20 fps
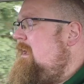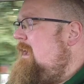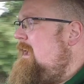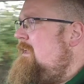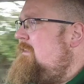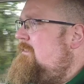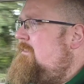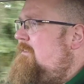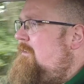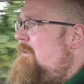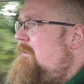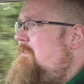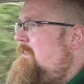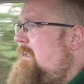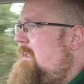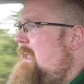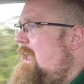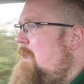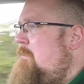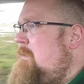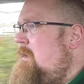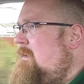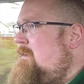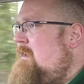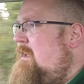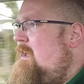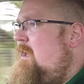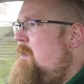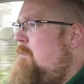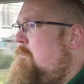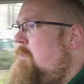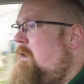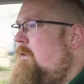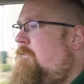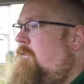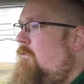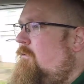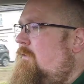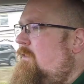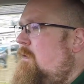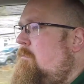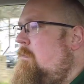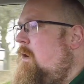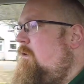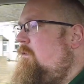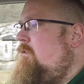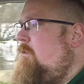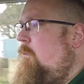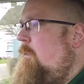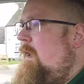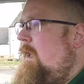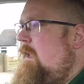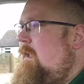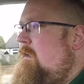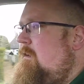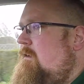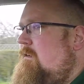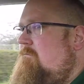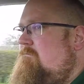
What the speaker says: inside the cabin, but if you're on the motorway,